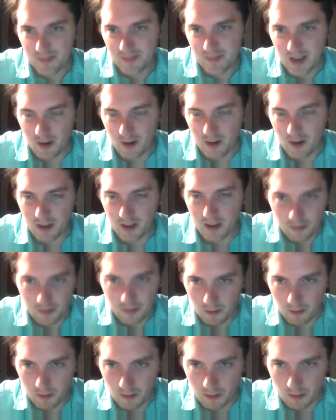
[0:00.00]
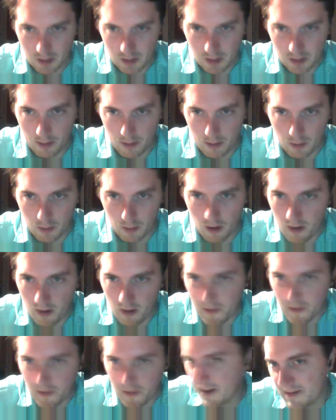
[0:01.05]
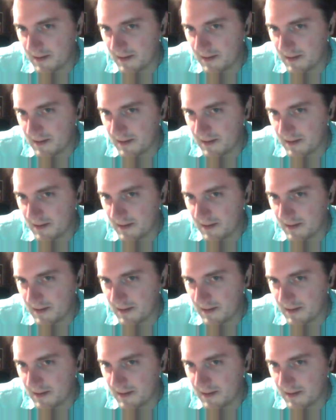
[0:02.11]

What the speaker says: I know that rubs Creep the wrong way.